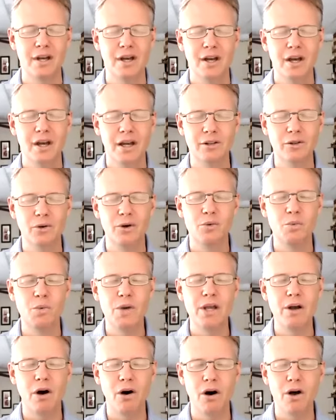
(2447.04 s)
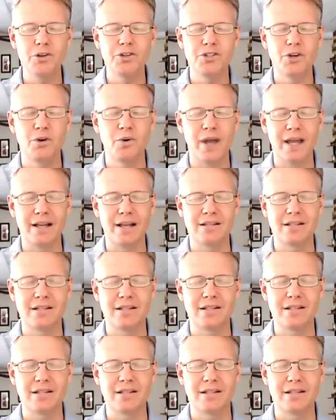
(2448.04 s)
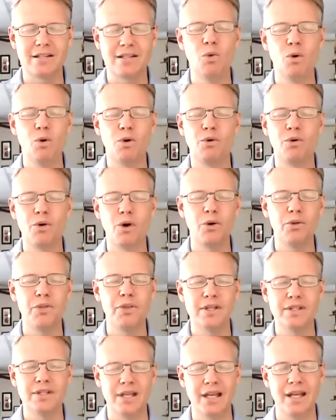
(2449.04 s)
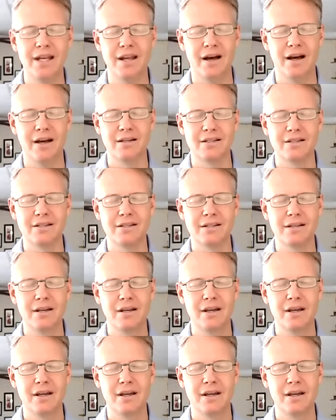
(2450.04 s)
And Lord, we also accept that you will grow this in us.